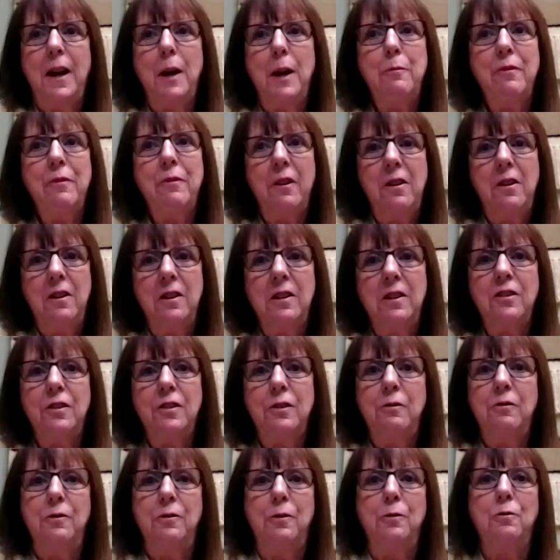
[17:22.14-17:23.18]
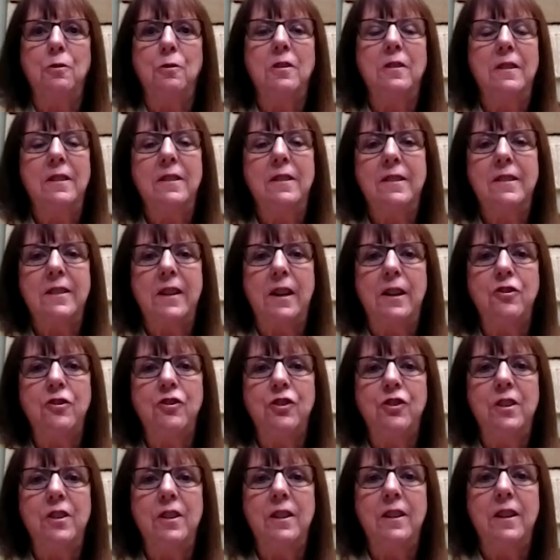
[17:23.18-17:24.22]
I belong to an
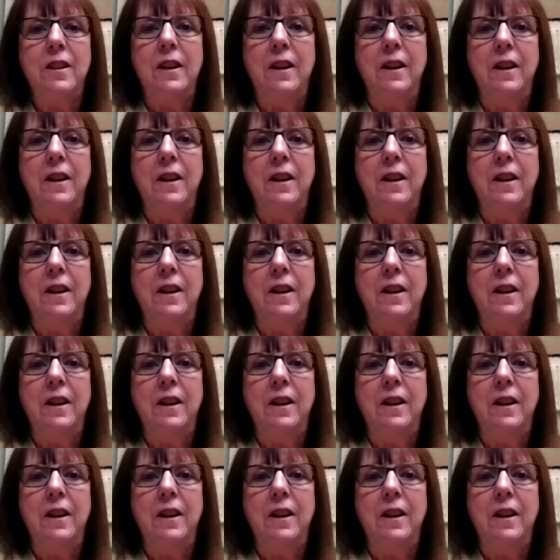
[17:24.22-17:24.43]
organization